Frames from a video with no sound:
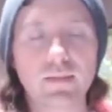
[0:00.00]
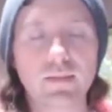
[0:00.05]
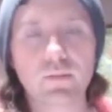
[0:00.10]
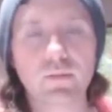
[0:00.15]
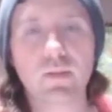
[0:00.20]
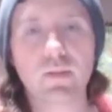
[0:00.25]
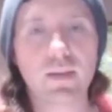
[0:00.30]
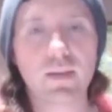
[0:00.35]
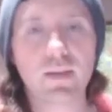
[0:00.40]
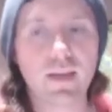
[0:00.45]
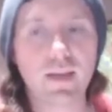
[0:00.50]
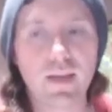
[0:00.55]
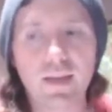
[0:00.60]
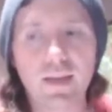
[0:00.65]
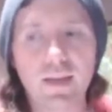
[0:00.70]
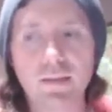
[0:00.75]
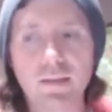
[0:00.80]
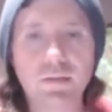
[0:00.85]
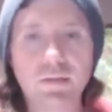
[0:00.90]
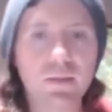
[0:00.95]
and we're like, hey,
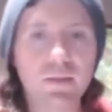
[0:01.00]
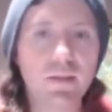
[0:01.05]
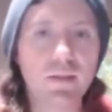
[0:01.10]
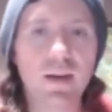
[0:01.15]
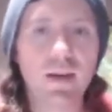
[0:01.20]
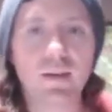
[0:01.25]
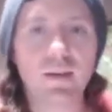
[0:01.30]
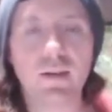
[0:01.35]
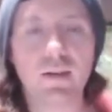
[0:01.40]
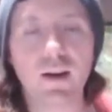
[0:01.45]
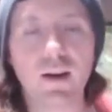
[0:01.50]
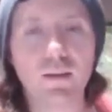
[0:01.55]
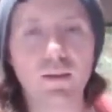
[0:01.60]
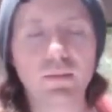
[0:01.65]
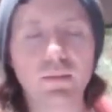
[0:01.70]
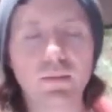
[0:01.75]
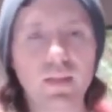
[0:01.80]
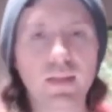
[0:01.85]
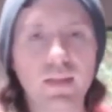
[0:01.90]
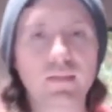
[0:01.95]
you see that
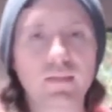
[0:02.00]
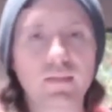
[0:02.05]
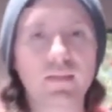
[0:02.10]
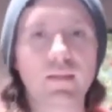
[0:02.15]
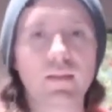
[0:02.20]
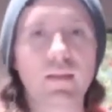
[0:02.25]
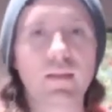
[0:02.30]
object